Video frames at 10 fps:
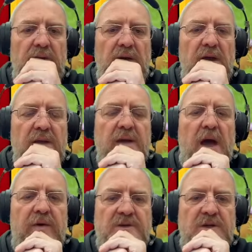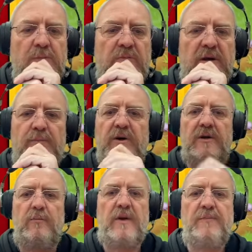The Irish eat bread pudding.
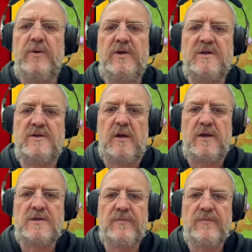Bread pudding's nice.